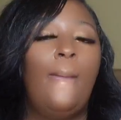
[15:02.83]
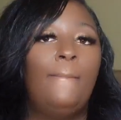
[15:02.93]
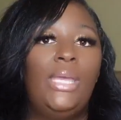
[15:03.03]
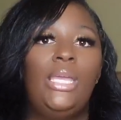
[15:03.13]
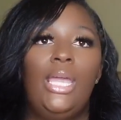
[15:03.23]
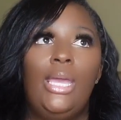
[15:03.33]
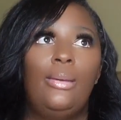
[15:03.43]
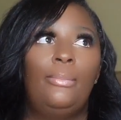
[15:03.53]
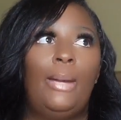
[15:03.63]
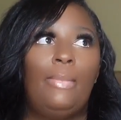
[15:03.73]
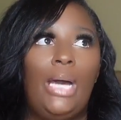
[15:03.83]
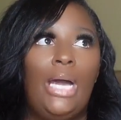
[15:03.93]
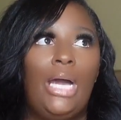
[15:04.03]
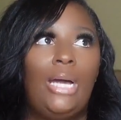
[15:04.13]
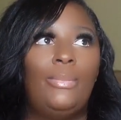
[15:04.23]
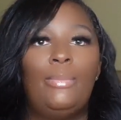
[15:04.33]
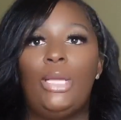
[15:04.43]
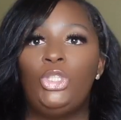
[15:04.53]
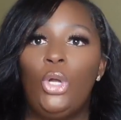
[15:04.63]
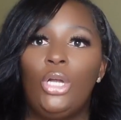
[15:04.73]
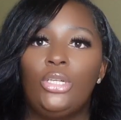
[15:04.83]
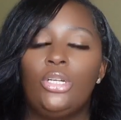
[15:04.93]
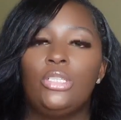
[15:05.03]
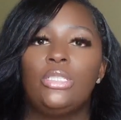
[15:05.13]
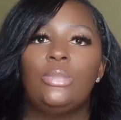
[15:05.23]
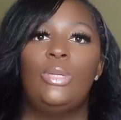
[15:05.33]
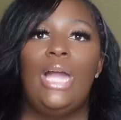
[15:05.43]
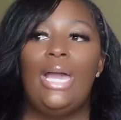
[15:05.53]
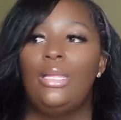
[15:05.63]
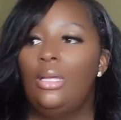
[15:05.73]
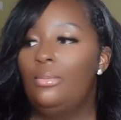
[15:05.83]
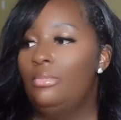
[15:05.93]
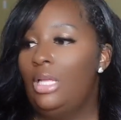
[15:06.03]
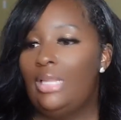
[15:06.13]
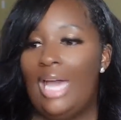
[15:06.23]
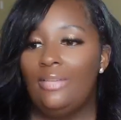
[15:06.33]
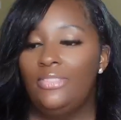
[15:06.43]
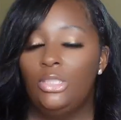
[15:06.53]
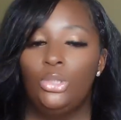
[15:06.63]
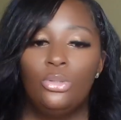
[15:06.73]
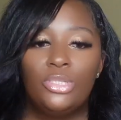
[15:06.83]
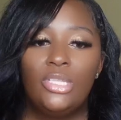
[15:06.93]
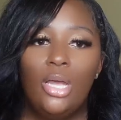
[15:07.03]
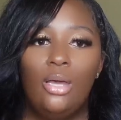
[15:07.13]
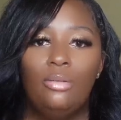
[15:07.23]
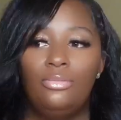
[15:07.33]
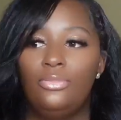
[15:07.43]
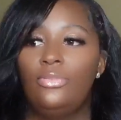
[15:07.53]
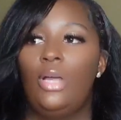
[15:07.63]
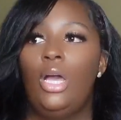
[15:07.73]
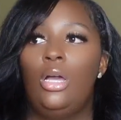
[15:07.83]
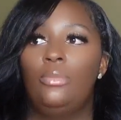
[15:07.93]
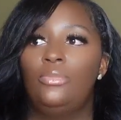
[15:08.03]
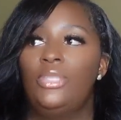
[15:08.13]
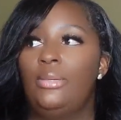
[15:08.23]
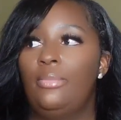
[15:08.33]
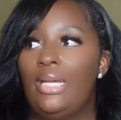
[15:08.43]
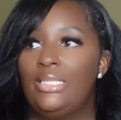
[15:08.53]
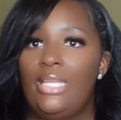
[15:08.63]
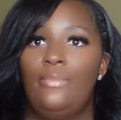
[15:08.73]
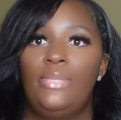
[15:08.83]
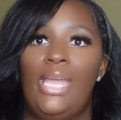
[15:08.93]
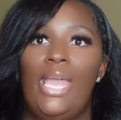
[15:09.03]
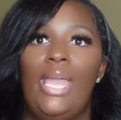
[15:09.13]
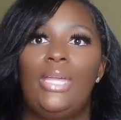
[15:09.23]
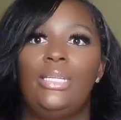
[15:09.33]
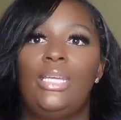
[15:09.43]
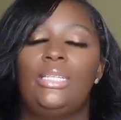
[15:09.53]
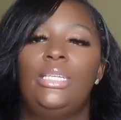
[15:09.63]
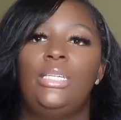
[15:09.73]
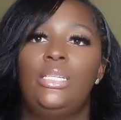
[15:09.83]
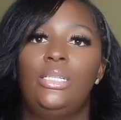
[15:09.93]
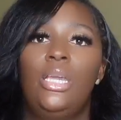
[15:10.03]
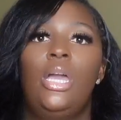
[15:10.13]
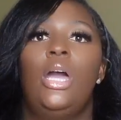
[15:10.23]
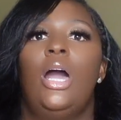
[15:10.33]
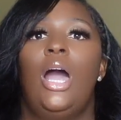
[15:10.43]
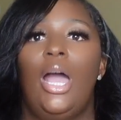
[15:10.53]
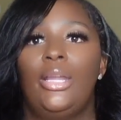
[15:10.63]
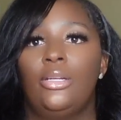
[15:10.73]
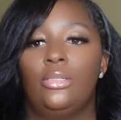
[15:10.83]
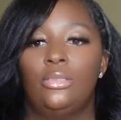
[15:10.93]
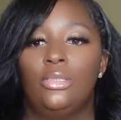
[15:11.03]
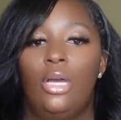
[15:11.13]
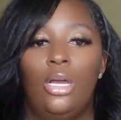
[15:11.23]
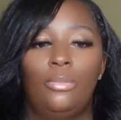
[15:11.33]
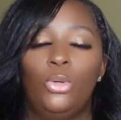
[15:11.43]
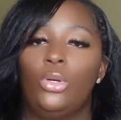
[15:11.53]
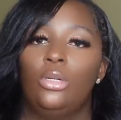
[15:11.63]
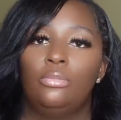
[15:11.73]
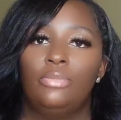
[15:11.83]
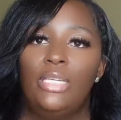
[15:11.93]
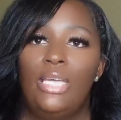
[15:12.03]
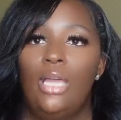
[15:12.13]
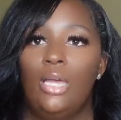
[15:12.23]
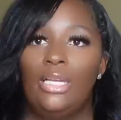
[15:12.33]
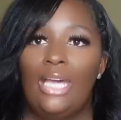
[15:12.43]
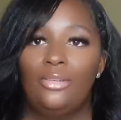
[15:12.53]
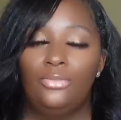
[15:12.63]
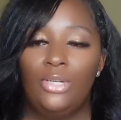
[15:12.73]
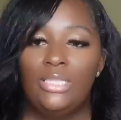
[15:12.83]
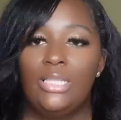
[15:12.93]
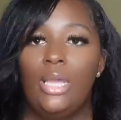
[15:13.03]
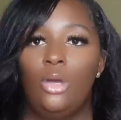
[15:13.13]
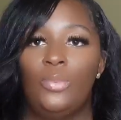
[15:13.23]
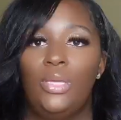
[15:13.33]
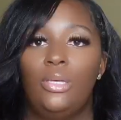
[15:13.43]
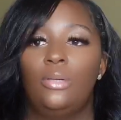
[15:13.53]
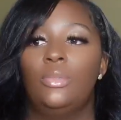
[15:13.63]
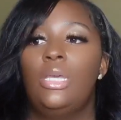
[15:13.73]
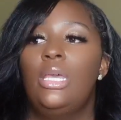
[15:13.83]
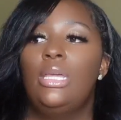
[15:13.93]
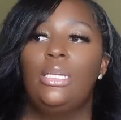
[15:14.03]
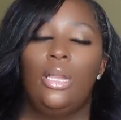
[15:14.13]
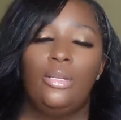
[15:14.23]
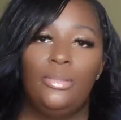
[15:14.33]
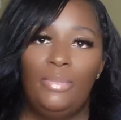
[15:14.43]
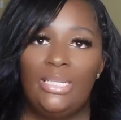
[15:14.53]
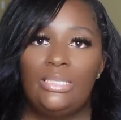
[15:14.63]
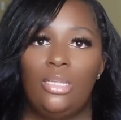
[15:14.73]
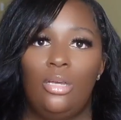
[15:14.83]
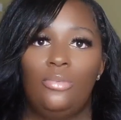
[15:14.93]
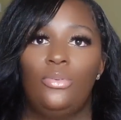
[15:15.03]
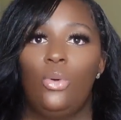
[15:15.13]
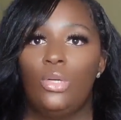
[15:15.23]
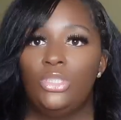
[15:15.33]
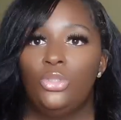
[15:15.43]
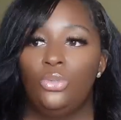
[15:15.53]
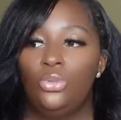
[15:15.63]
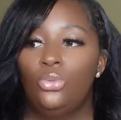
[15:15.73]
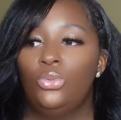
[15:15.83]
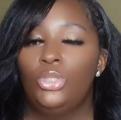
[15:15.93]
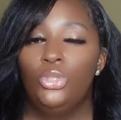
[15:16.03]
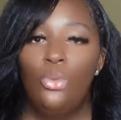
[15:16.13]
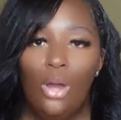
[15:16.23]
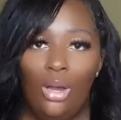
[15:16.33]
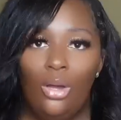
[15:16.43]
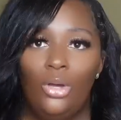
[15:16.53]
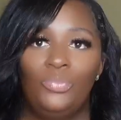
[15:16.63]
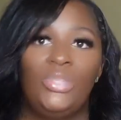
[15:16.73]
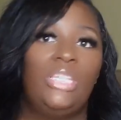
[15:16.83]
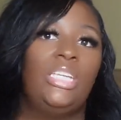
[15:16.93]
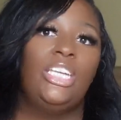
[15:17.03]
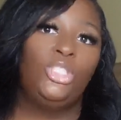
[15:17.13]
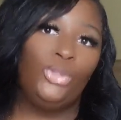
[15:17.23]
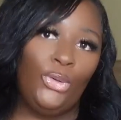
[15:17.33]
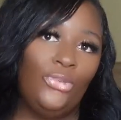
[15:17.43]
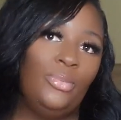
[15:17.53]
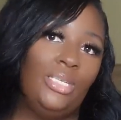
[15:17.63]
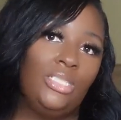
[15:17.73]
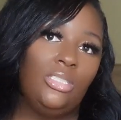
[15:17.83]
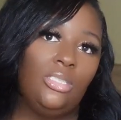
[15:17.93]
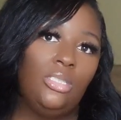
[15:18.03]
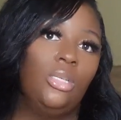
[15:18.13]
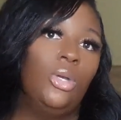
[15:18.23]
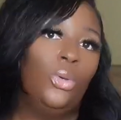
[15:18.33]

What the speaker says: Me and my mom and my daughters, we got a lot of the little stuff. Then my stepdad, and he hired or he got a friend to help him carry the big stuff onto the U-Haul, and then he drove me to,